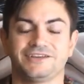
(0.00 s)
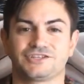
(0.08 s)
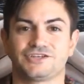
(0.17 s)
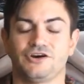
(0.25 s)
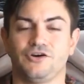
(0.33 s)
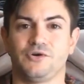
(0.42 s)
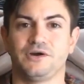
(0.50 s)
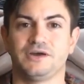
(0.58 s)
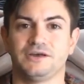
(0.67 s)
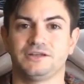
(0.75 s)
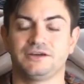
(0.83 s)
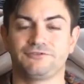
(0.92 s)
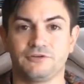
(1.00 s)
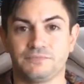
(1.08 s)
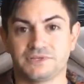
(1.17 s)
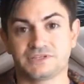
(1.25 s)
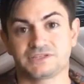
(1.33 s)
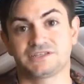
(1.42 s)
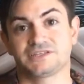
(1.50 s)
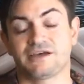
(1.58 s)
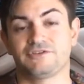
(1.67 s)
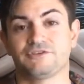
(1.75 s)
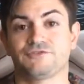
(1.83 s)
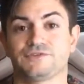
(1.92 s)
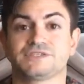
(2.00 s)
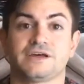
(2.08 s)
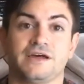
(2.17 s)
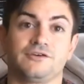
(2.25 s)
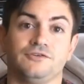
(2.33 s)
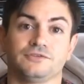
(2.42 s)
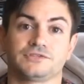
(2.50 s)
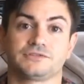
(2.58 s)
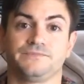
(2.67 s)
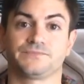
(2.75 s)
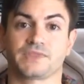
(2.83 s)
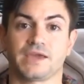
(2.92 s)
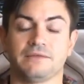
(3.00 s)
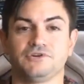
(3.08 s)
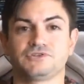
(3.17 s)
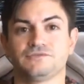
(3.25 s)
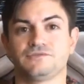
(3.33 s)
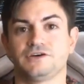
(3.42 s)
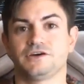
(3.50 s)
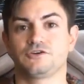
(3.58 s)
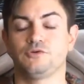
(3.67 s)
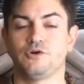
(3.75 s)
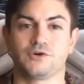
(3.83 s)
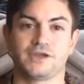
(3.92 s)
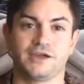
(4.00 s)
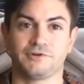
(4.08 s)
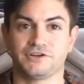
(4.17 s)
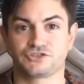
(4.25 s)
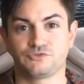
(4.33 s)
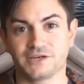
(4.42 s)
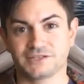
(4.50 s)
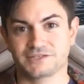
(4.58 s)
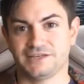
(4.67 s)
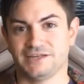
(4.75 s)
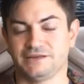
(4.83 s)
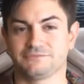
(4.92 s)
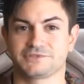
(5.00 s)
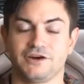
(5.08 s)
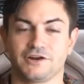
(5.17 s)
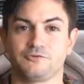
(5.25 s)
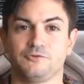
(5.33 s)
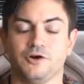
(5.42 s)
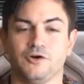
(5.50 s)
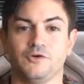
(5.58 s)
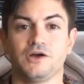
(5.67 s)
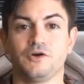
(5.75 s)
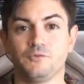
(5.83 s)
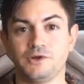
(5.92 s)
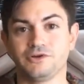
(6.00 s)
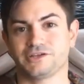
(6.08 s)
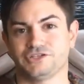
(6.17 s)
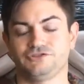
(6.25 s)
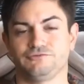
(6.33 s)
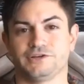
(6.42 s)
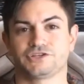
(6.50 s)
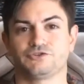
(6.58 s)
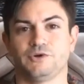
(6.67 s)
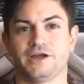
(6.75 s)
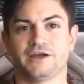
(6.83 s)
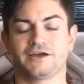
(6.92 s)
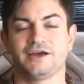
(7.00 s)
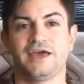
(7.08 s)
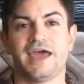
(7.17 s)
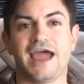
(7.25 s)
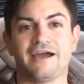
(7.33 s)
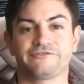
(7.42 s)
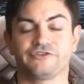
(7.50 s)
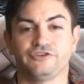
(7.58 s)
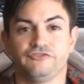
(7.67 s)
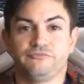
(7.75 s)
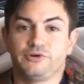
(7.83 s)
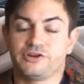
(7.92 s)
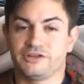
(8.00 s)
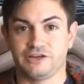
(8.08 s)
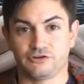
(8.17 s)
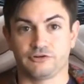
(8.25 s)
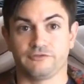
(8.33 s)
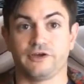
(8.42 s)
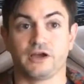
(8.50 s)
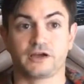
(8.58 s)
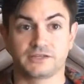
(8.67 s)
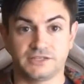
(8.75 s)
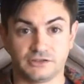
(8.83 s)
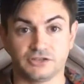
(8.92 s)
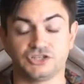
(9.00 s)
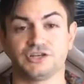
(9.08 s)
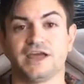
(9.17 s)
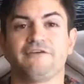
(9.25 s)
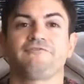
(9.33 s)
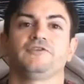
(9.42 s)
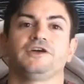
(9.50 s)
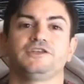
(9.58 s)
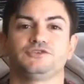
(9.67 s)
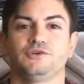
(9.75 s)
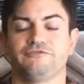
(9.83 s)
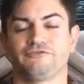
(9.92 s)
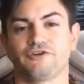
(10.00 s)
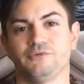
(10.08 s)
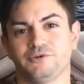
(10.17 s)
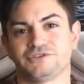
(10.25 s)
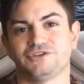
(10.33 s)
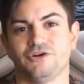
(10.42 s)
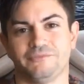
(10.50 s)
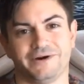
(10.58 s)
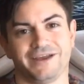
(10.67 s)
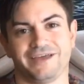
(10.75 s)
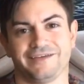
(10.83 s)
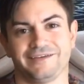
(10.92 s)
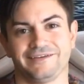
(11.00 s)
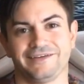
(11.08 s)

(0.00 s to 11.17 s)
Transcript: So different businesses have different cycles. And most of the, quote, get rich quick schemes, unquote, will get you rich quick after you've put a year of diligent effort into it for almost no money.